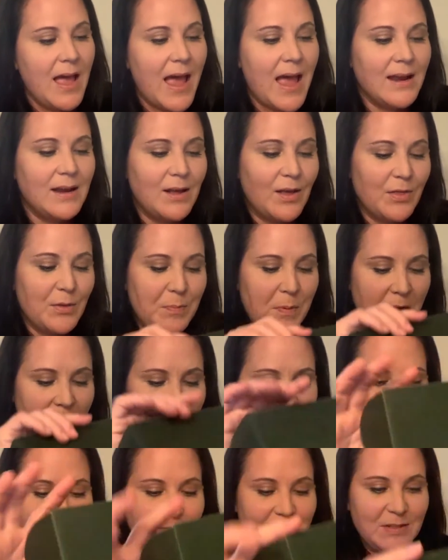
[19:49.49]
And the part
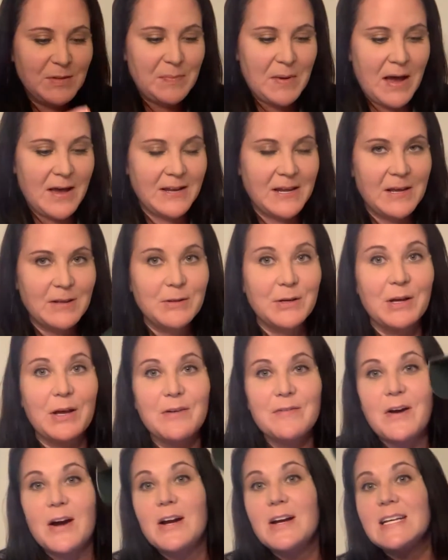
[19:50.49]
I loved about it, look,
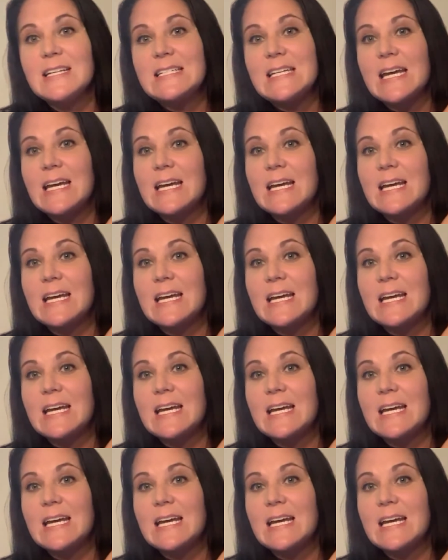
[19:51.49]
I've already